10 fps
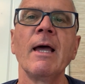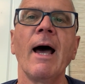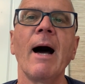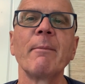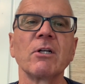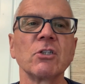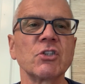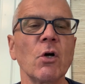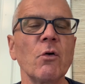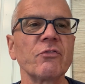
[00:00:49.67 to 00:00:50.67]
I'm going to
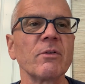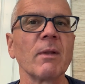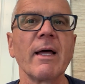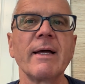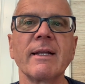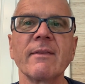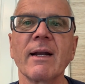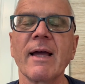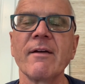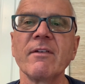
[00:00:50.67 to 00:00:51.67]
show some lighting
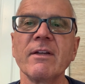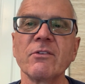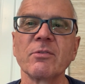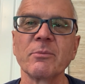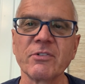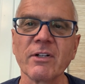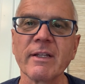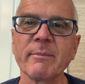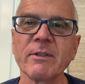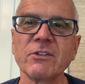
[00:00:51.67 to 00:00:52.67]
that in some still
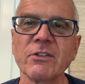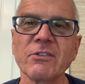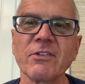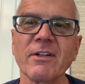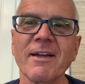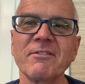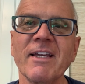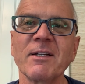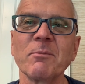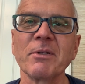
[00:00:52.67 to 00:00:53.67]
images that I've
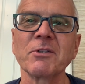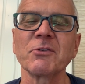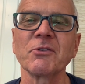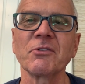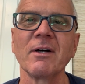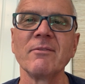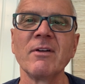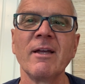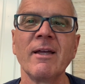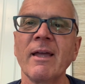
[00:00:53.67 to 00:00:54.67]
taken pictures of
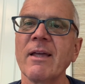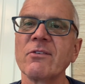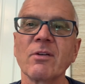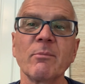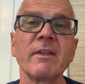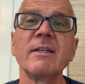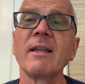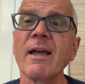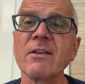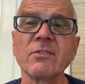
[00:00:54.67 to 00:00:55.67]
in some of the
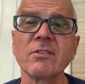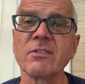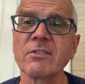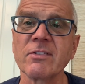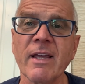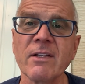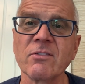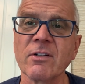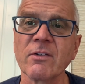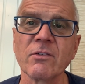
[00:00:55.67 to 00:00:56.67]
nicest
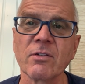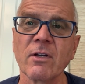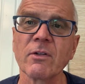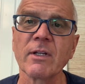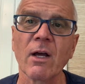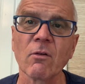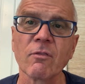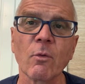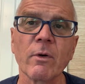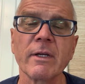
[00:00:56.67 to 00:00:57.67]
estates here in Southern
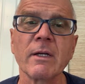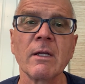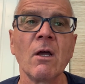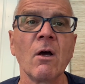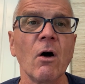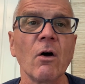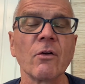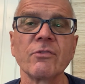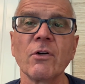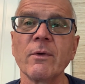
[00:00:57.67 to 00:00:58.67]
California,
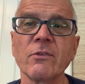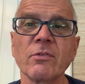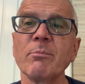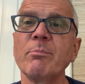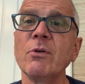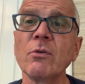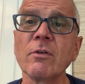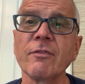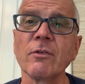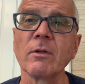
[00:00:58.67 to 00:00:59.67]
also in some
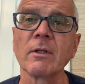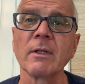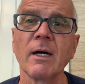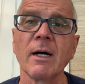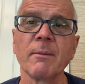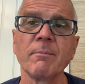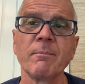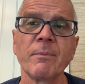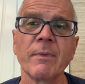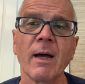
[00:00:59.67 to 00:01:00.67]
beautiful,
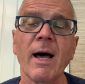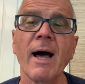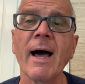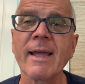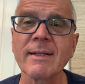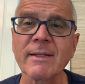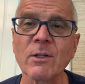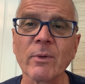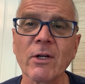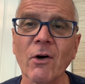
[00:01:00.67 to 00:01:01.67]
highly
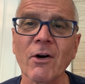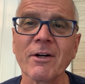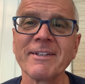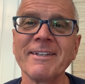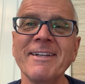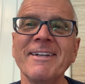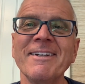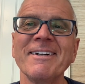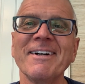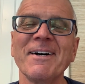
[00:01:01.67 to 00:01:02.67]
regarded
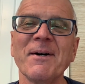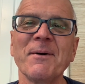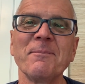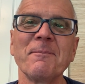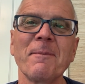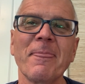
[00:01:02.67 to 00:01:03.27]
venues